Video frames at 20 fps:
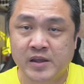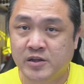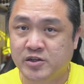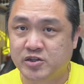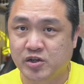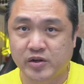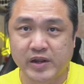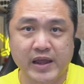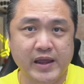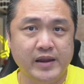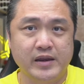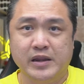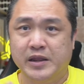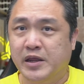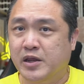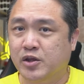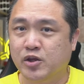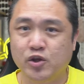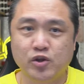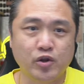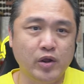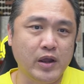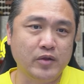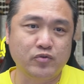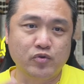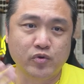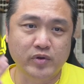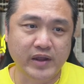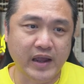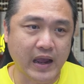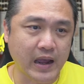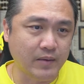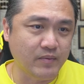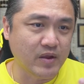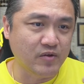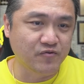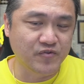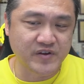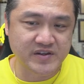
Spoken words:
so that you don't have to come and